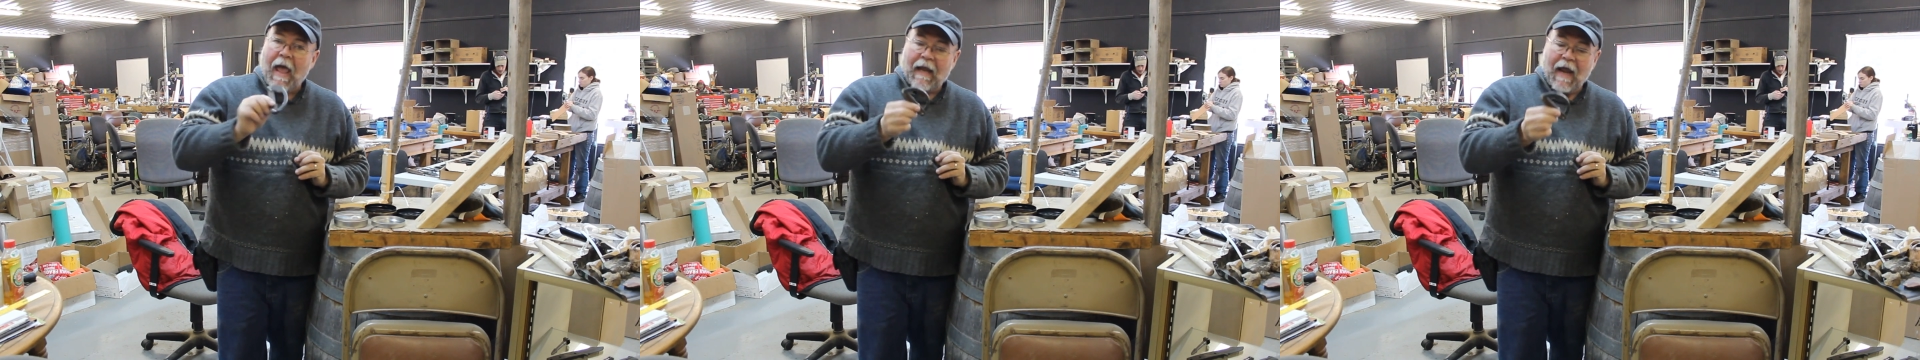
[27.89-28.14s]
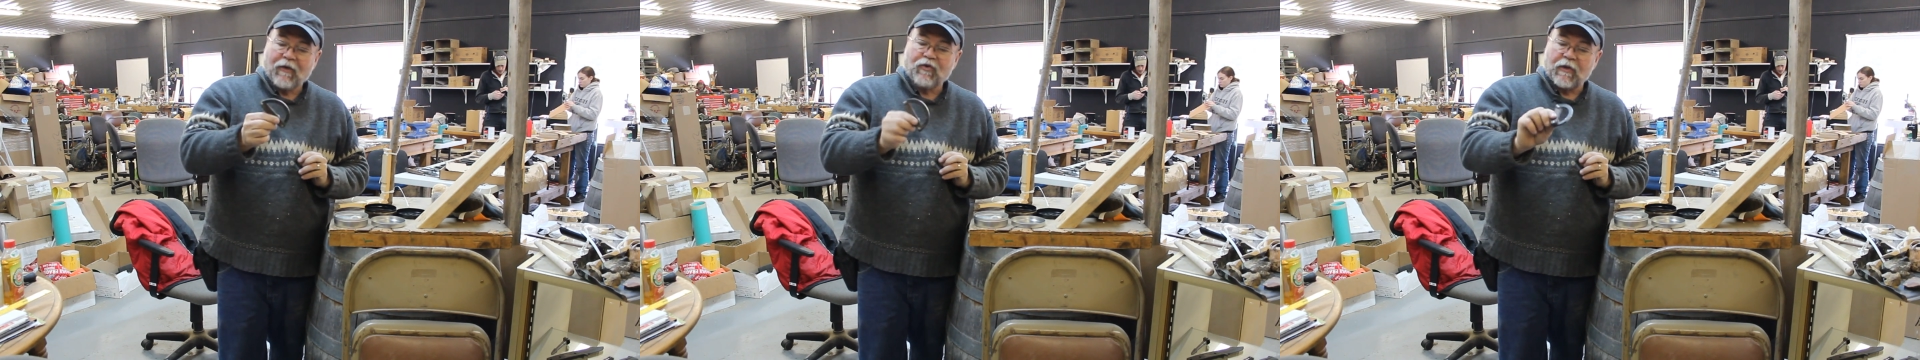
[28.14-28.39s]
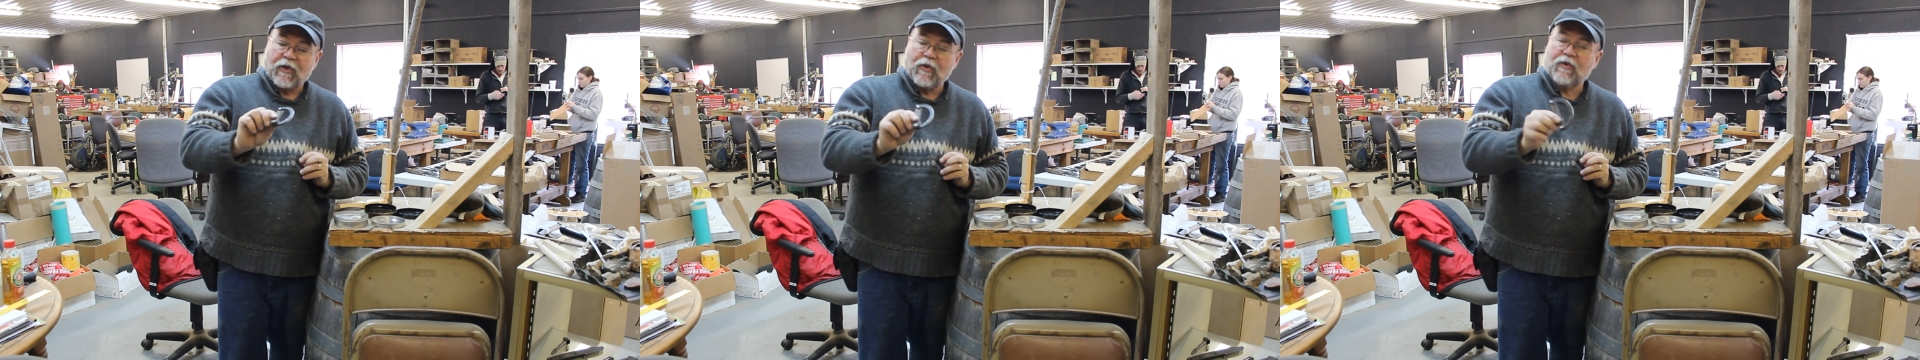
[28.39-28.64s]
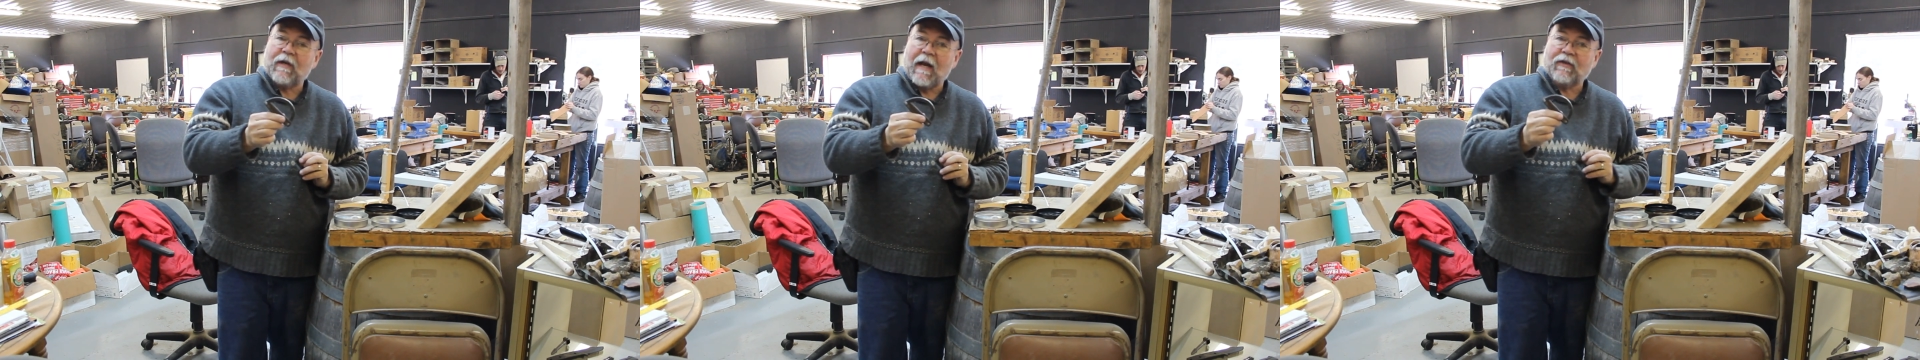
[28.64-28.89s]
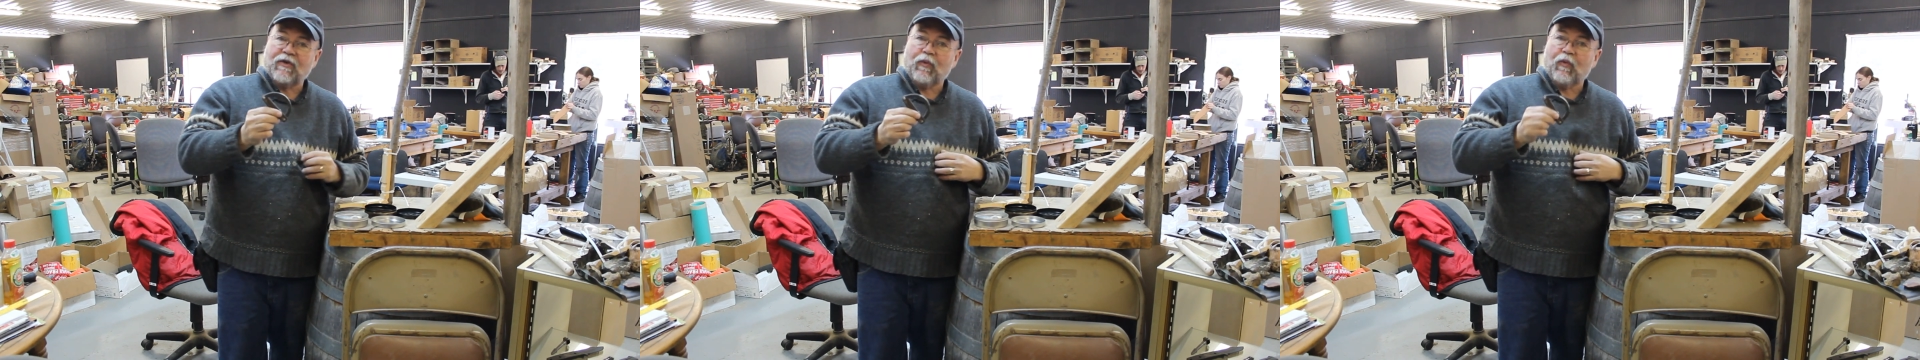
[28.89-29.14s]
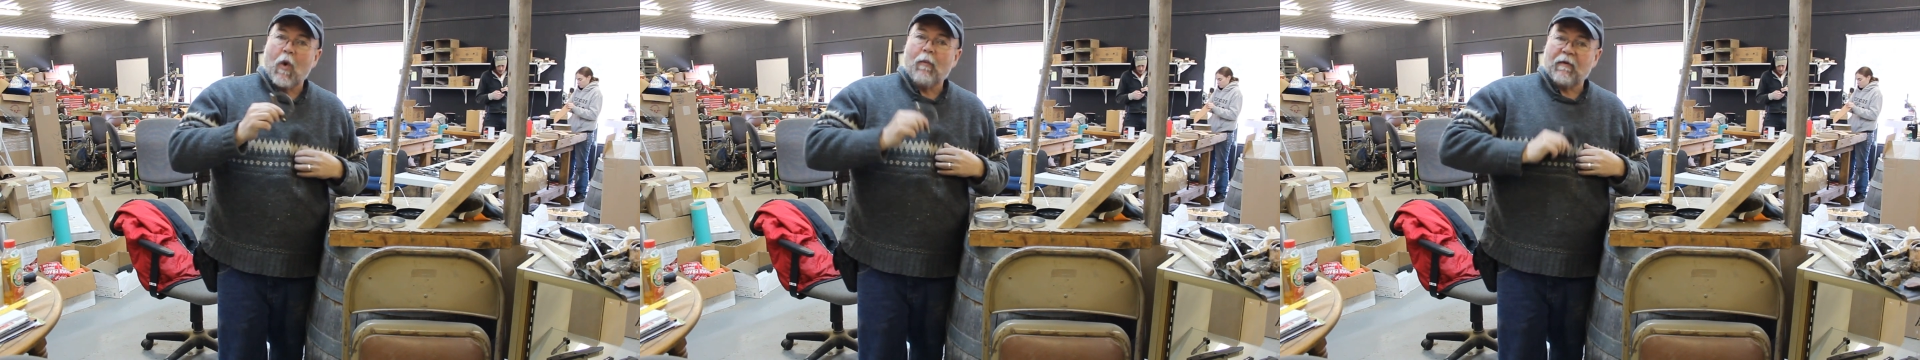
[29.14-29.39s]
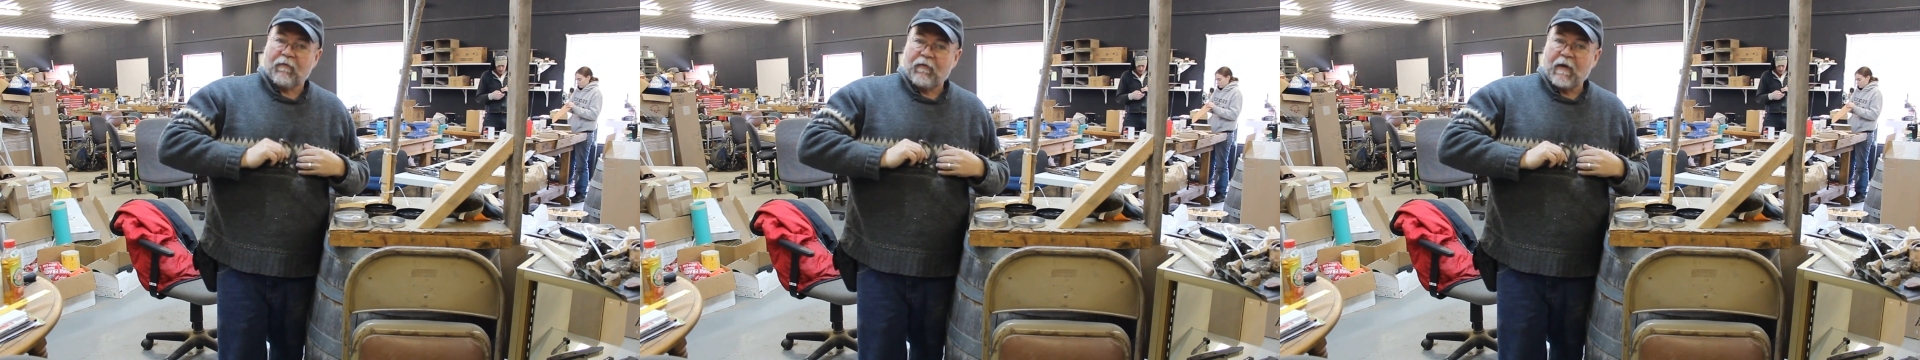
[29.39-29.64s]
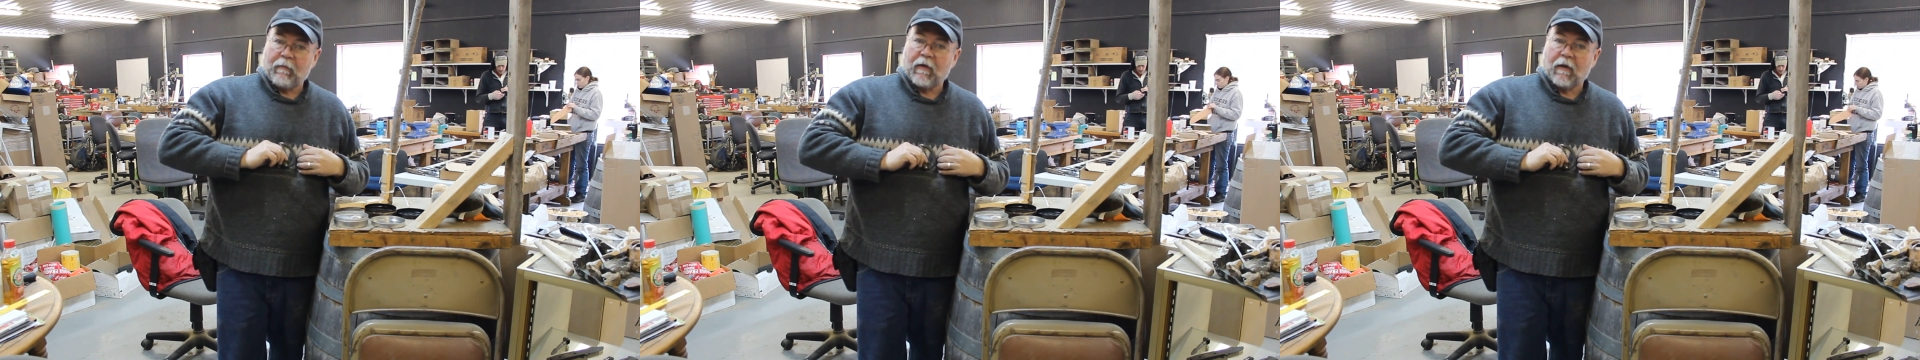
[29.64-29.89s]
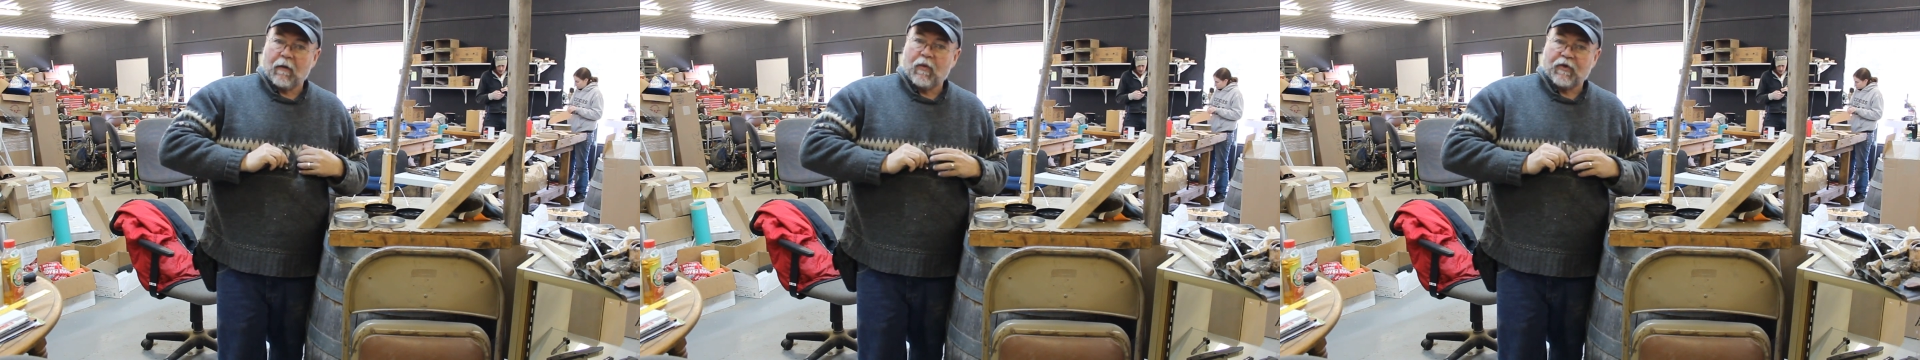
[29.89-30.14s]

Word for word: and actually use it as the Roman fibula,